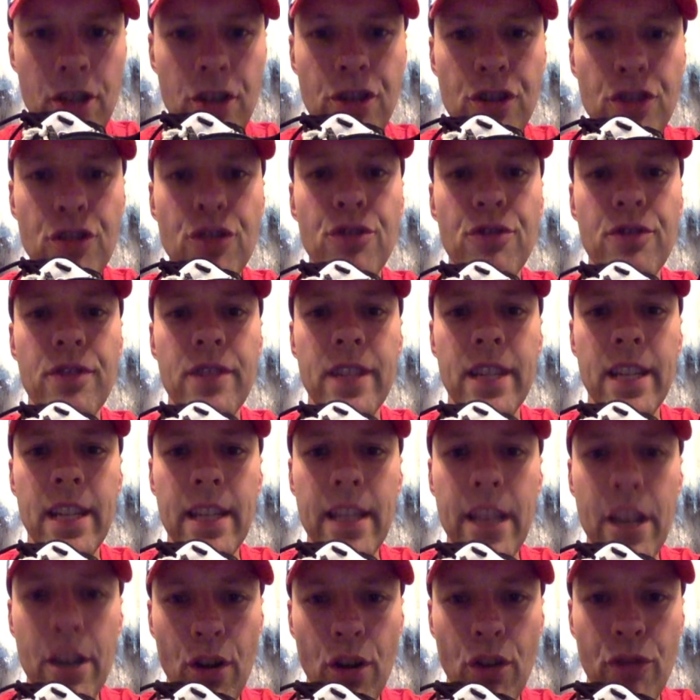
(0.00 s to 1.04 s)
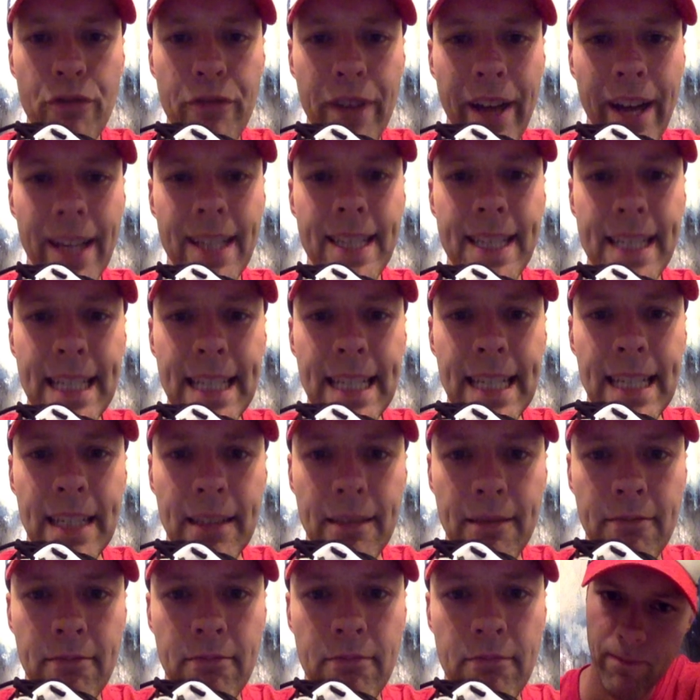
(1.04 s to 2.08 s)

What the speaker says: shoes need their own vaccine.